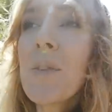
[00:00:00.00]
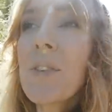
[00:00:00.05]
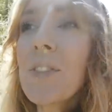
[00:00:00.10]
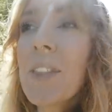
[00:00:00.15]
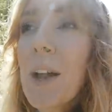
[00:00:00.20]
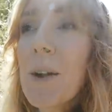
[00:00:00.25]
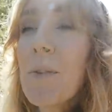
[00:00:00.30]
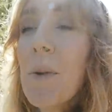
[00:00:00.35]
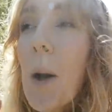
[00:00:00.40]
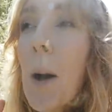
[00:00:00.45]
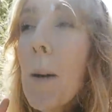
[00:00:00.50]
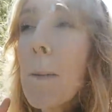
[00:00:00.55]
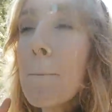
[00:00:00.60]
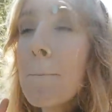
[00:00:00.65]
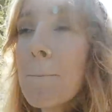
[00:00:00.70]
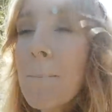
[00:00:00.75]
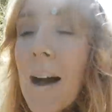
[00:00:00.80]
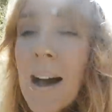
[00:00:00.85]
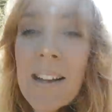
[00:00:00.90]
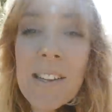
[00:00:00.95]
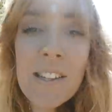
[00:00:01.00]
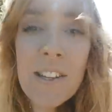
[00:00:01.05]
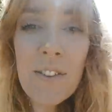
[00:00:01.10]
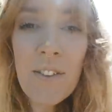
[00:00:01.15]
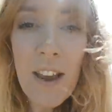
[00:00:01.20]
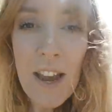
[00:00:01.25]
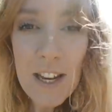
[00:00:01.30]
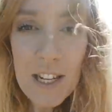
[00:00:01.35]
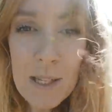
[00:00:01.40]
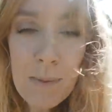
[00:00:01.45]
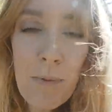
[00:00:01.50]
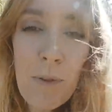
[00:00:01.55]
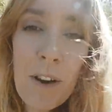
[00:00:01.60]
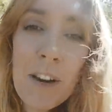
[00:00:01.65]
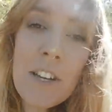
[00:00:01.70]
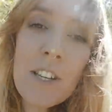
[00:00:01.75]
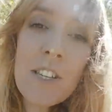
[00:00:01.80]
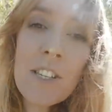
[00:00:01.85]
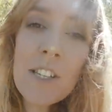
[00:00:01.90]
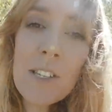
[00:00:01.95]
They were massive
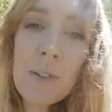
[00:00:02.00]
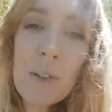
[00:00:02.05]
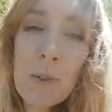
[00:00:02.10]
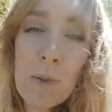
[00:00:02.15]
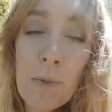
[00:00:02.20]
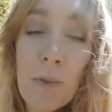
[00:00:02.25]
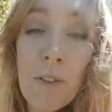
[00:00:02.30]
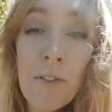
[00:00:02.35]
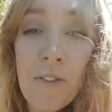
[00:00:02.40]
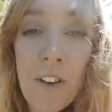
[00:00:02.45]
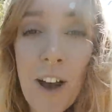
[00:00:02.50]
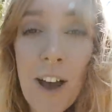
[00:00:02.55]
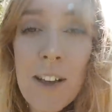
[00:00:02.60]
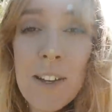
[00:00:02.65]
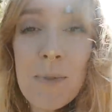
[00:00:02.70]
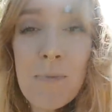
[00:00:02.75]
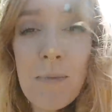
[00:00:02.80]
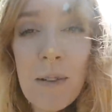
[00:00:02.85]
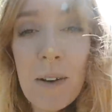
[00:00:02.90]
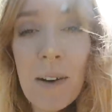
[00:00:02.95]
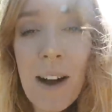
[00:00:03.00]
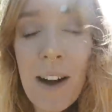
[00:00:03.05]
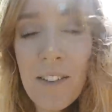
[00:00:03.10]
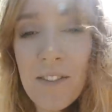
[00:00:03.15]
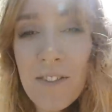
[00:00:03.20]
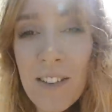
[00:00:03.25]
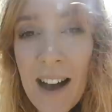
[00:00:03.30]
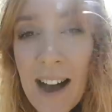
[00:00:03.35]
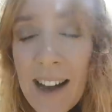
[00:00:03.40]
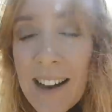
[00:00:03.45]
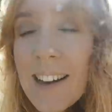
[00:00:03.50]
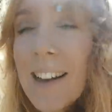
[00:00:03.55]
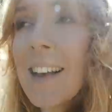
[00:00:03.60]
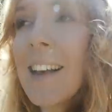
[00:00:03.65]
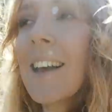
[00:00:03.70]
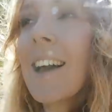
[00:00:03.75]
inspirations to us when we first built our van.